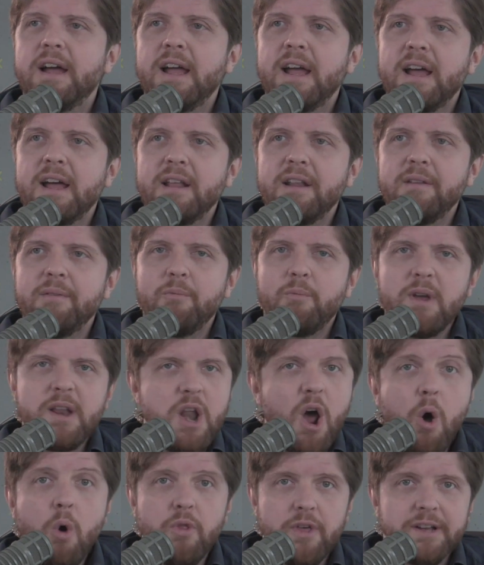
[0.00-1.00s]
And we
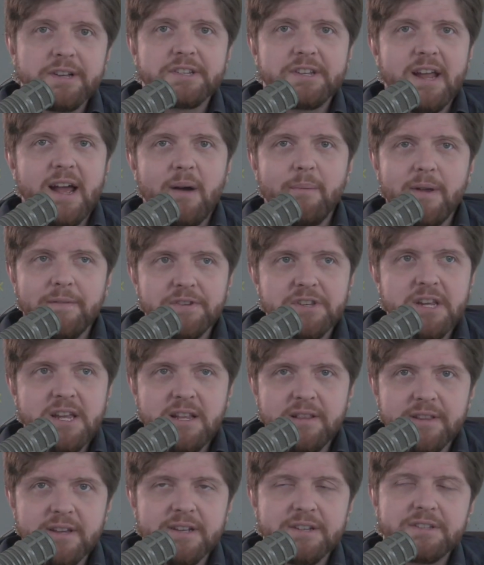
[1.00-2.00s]
know this now. We've
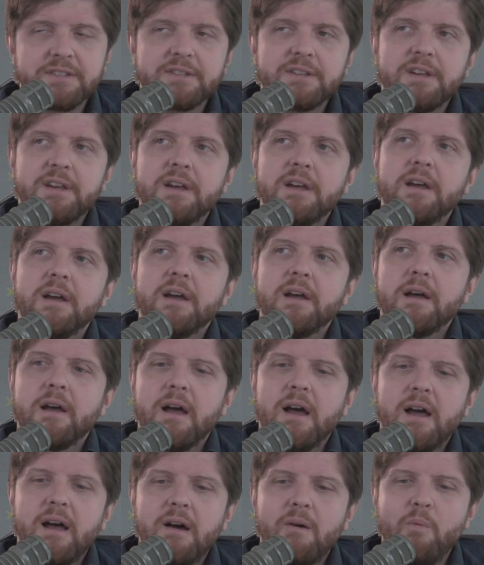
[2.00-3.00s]
seen this.
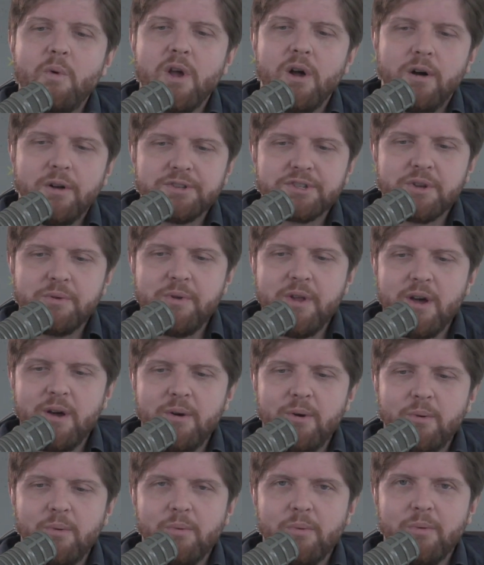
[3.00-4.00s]
Uh, we also
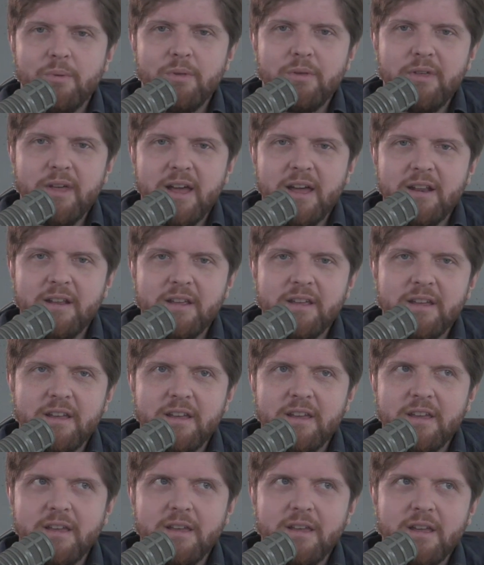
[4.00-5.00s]
know that
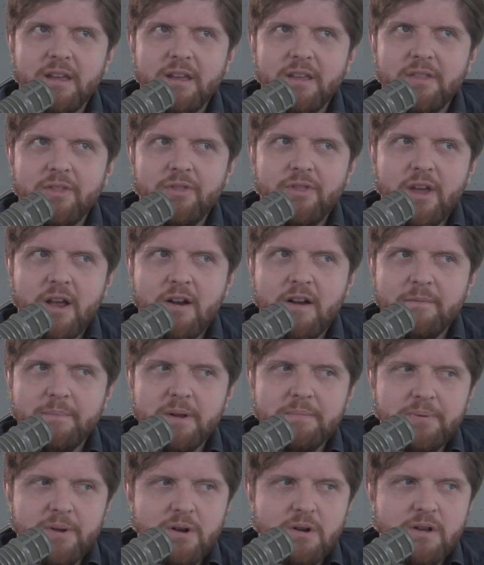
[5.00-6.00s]
there have
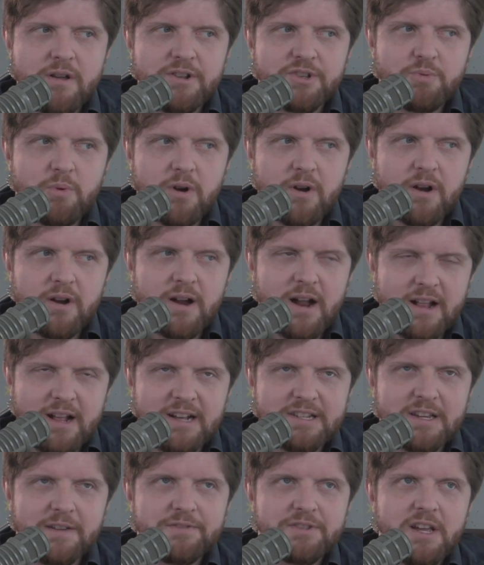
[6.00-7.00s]
been periods where,
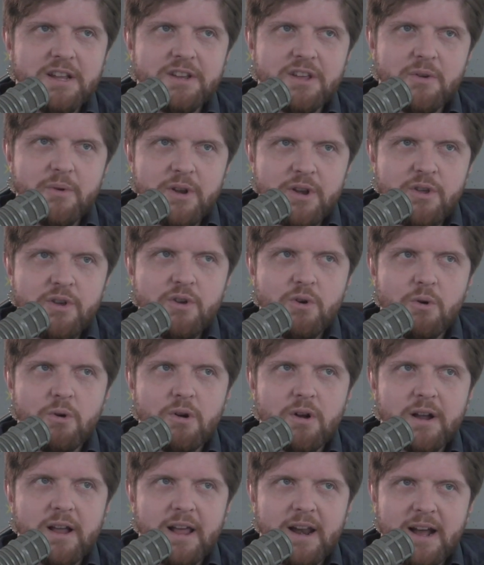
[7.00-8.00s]
as I've said to you, in New
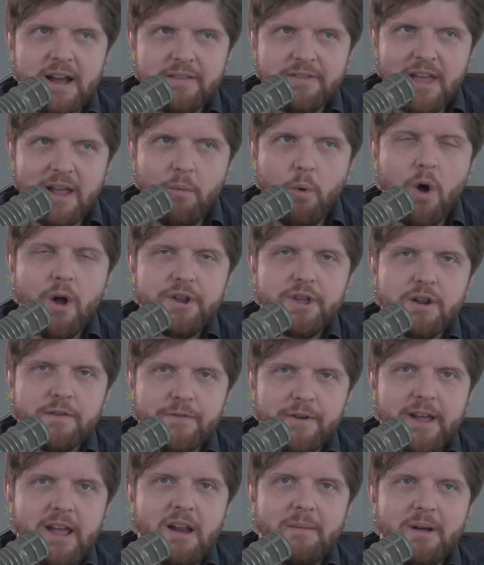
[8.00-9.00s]
York, and I, they want you to
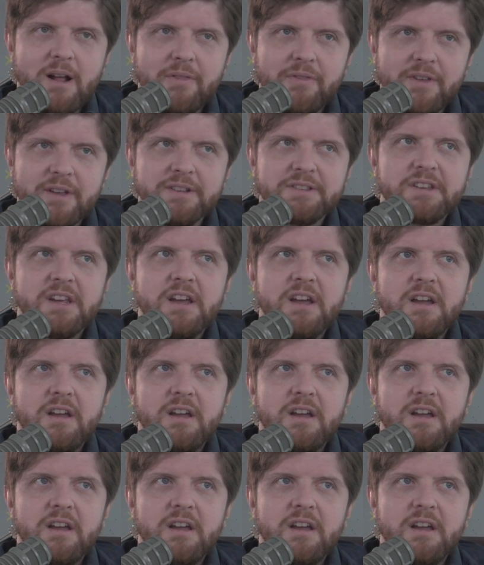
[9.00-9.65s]
forget about this.